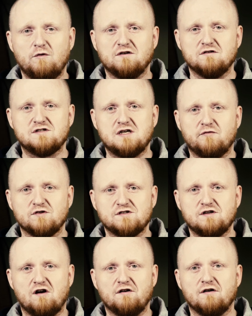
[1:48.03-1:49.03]
Windows 7
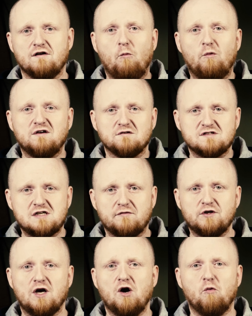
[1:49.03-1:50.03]
Starter, Windows
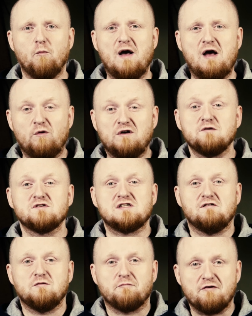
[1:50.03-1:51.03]
7 Home, Windows
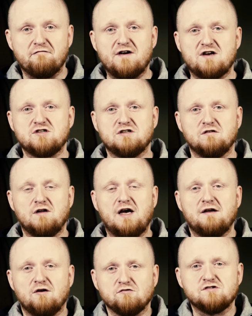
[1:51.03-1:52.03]
7 Professional,
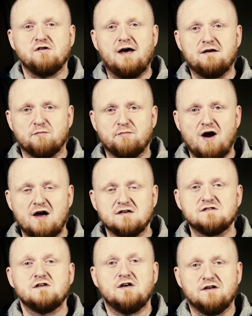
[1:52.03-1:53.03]
and also
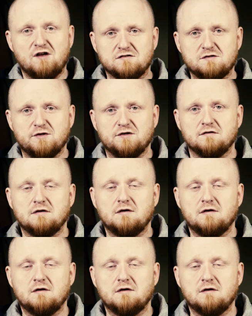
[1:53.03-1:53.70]
Enterprise and Ultimate.